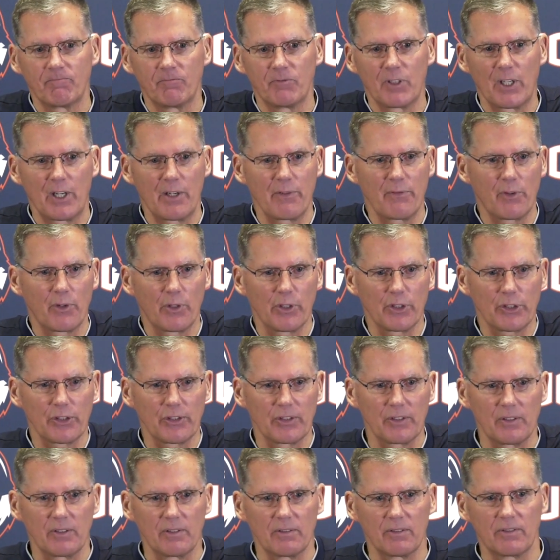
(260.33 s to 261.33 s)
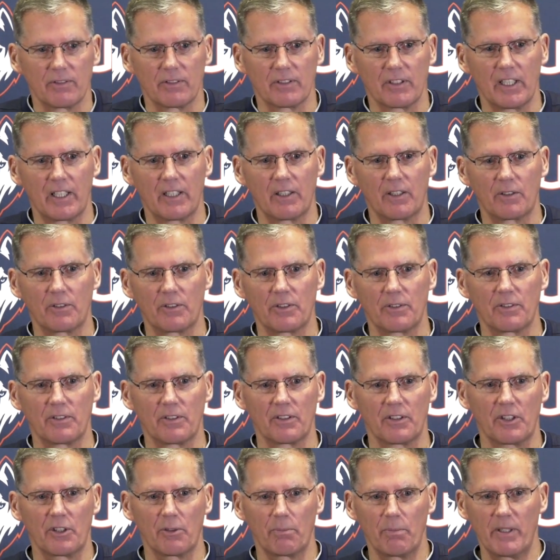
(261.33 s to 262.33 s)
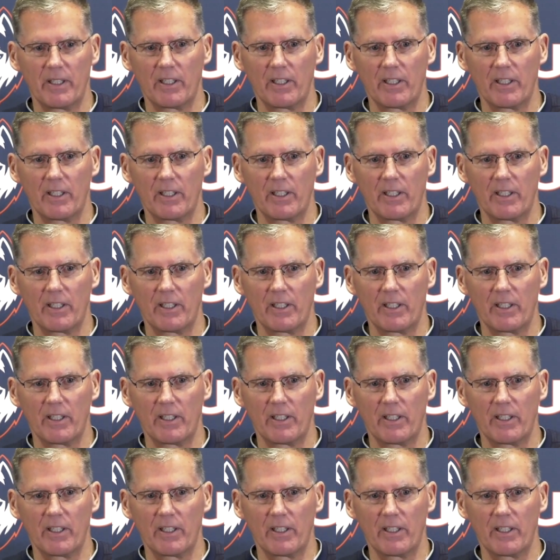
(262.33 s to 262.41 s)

Very versatile, could